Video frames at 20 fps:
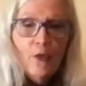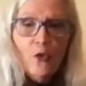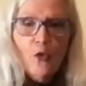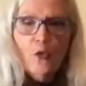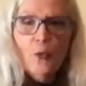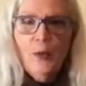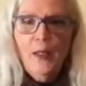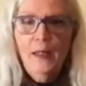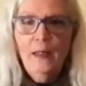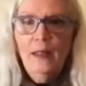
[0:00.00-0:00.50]

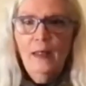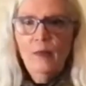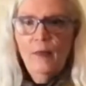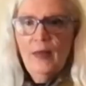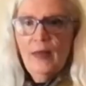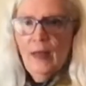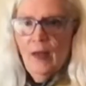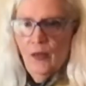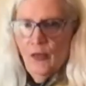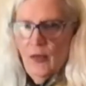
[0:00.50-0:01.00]
because we live
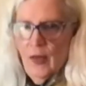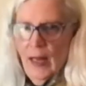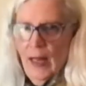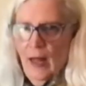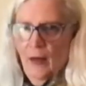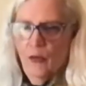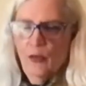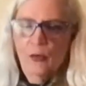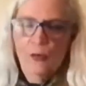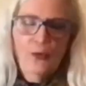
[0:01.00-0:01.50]
in this
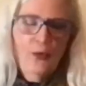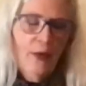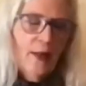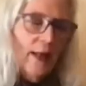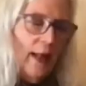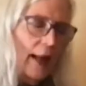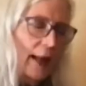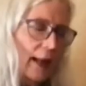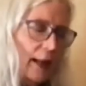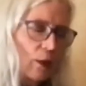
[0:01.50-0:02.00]
dance of
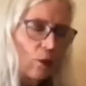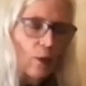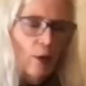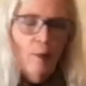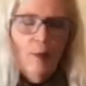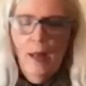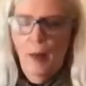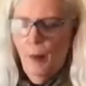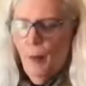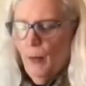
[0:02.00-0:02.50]
forgetting,
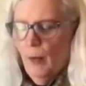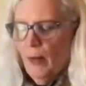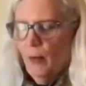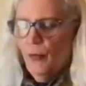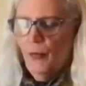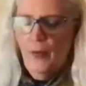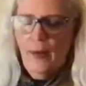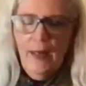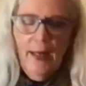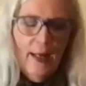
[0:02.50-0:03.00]
remembering.
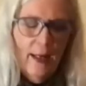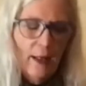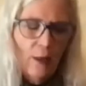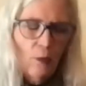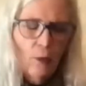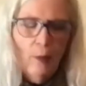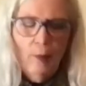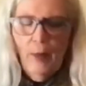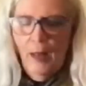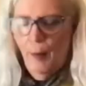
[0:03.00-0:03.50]

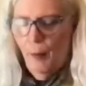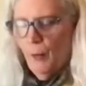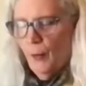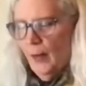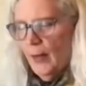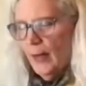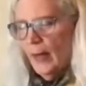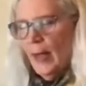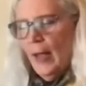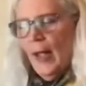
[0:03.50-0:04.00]

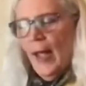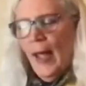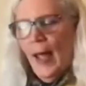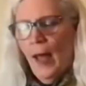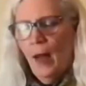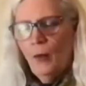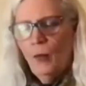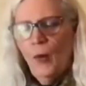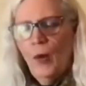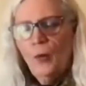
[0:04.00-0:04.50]

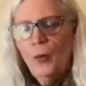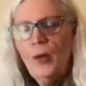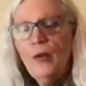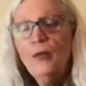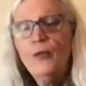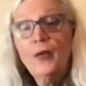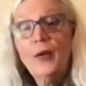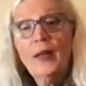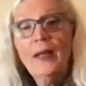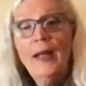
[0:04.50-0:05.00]
And when we
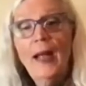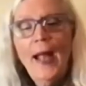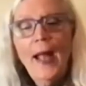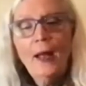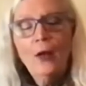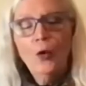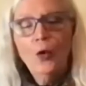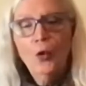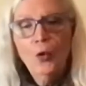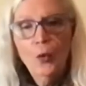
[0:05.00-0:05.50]

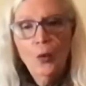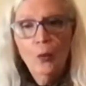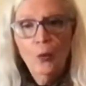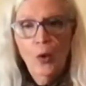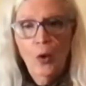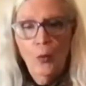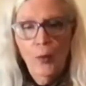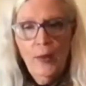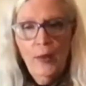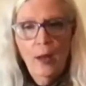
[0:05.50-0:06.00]
forget who and
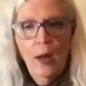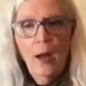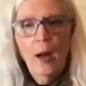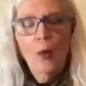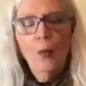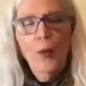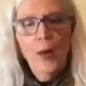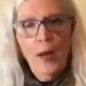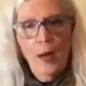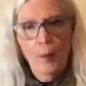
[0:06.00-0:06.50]
what we
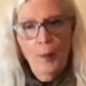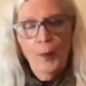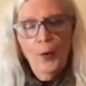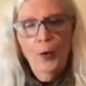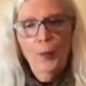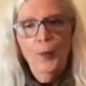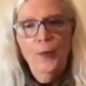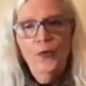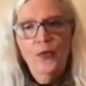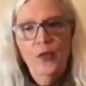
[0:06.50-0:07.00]
are, what our
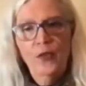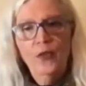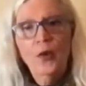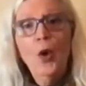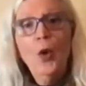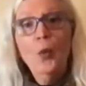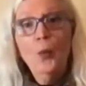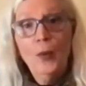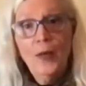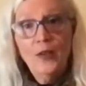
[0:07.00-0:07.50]
purpose is,
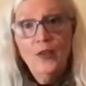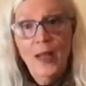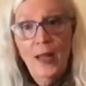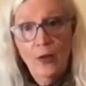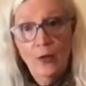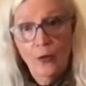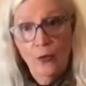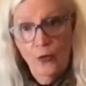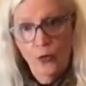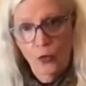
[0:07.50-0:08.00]
we
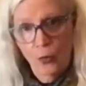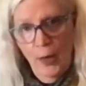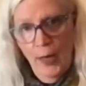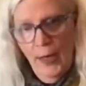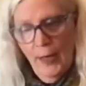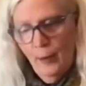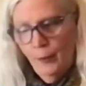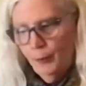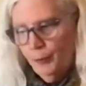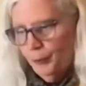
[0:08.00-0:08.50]
tend to
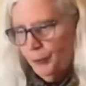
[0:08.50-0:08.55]
stray.